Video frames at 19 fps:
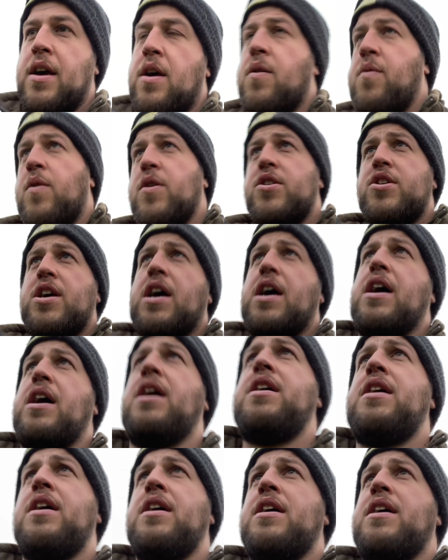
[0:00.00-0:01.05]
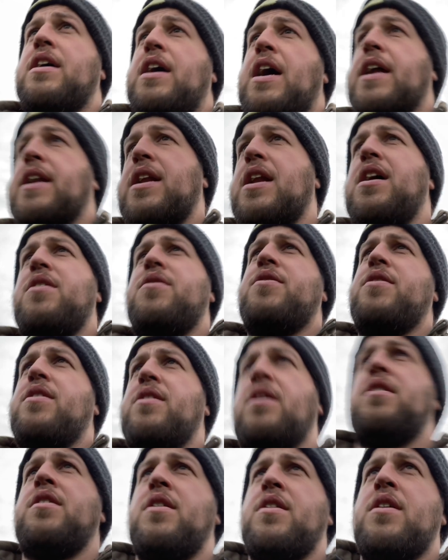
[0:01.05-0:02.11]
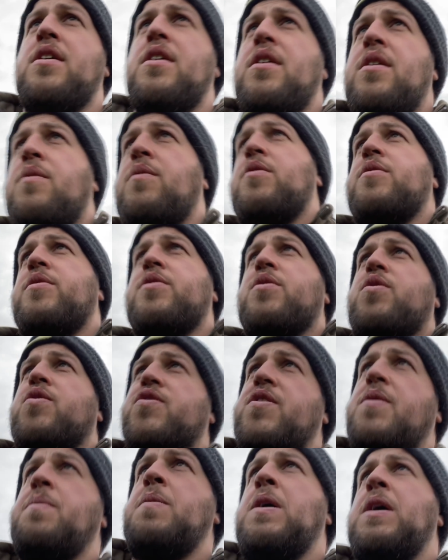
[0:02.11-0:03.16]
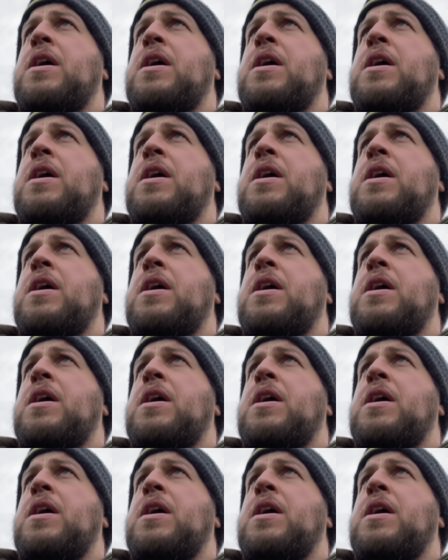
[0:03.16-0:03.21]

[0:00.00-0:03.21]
which had a load, which was awesome.